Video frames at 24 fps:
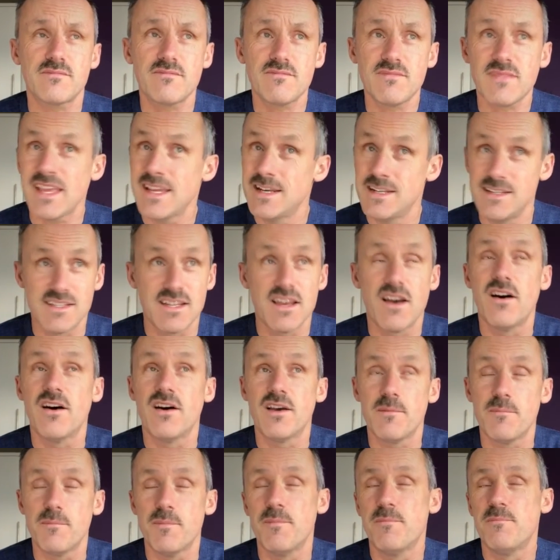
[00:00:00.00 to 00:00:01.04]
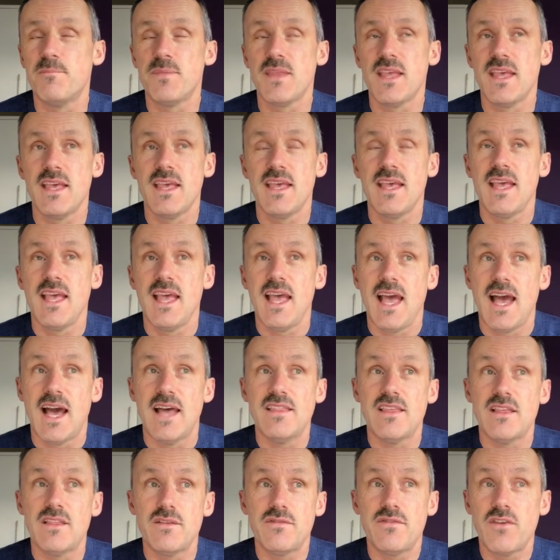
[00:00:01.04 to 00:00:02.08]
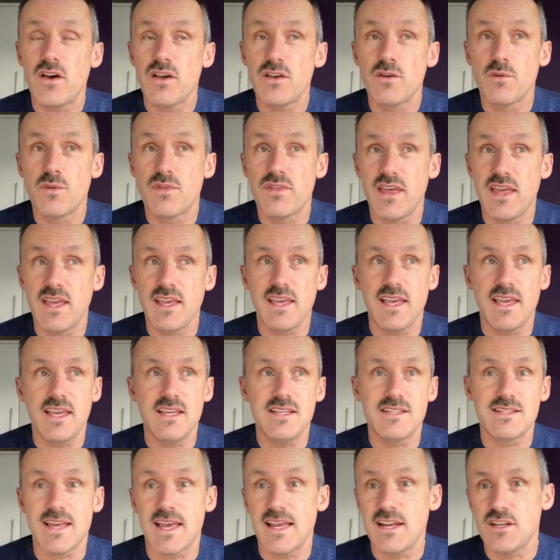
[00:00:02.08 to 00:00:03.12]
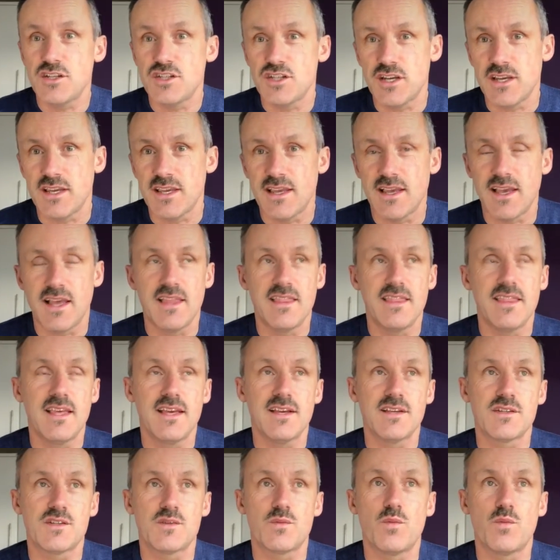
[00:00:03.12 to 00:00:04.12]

in time. And then the final thing is energy, and that's